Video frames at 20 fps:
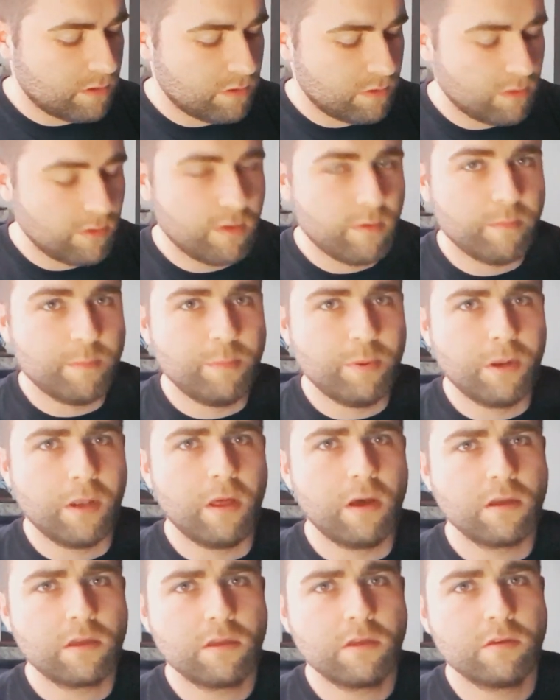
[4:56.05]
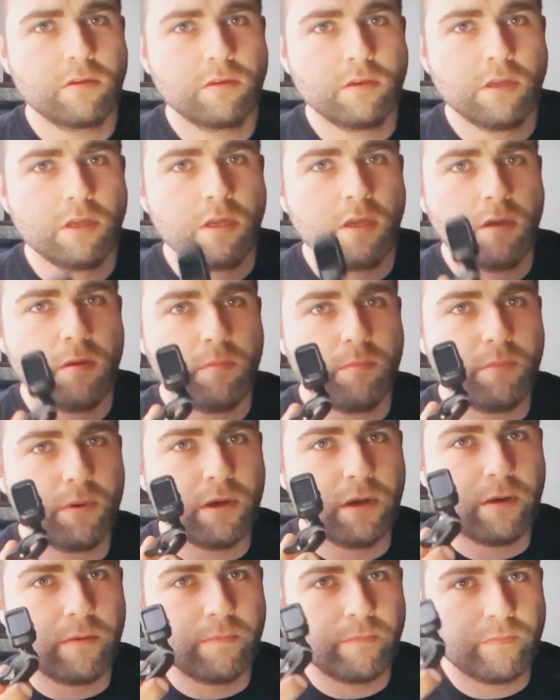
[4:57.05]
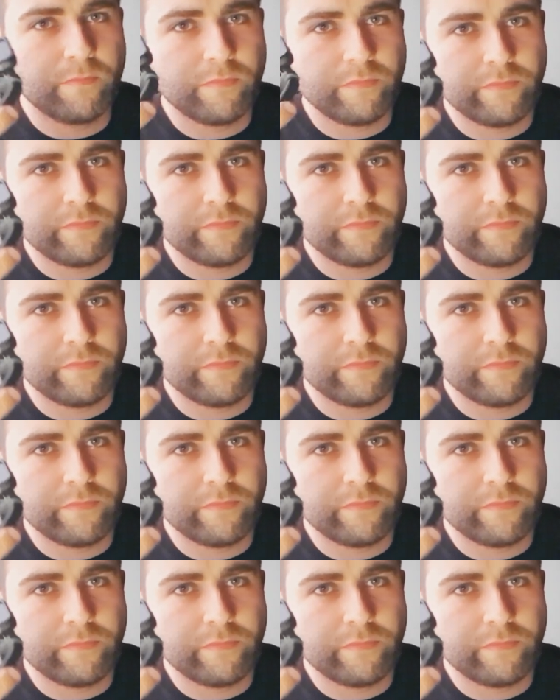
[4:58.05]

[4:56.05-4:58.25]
not plug, but